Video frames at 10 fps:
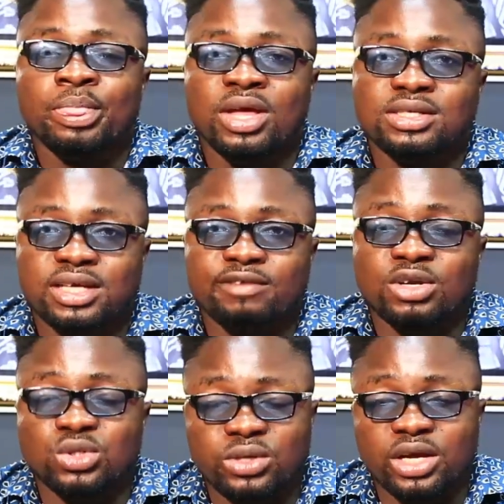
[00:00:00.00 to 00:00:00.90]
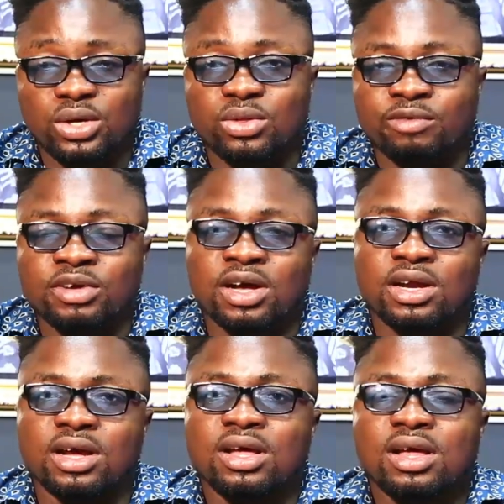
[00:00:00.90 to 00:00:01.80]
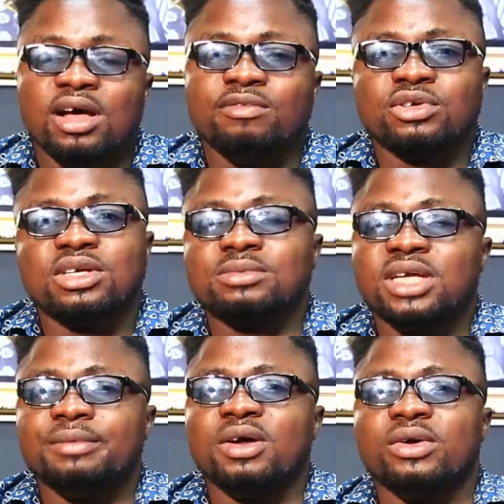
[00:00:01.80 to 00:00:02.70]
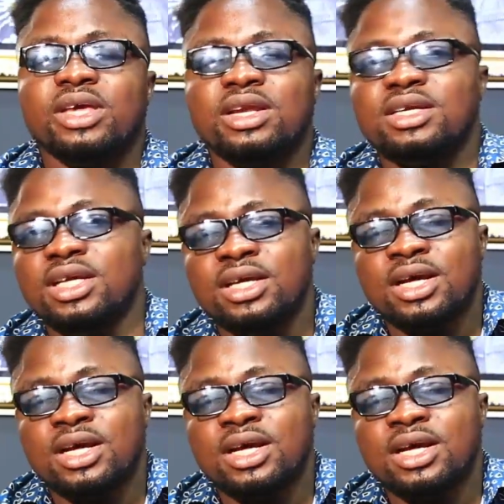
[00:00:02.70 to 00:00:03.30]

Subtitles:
has given to the youth of Ghana? For some time now, Kennedy